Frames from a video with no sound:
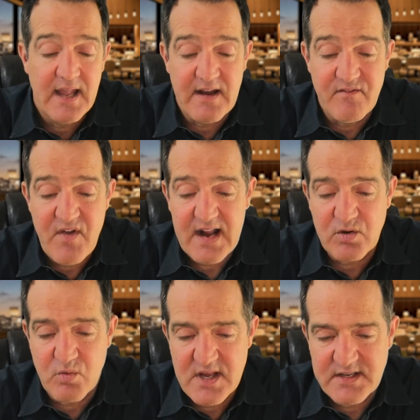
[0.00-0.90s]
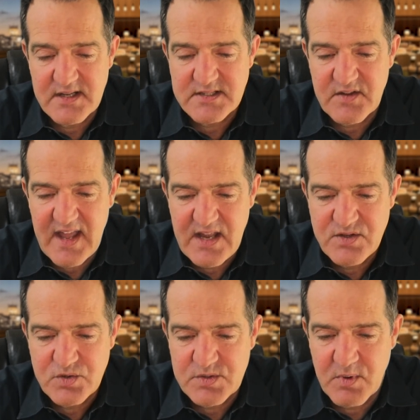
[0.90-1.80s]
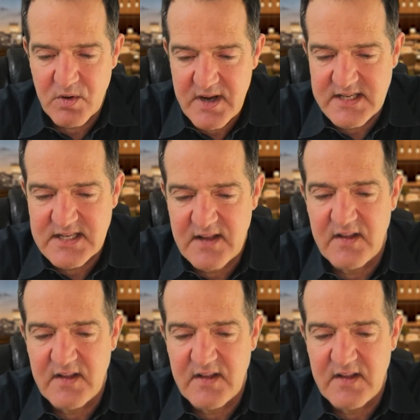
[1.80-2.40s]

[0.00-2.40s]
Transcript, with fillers: In fact, residents of Jesus Maria say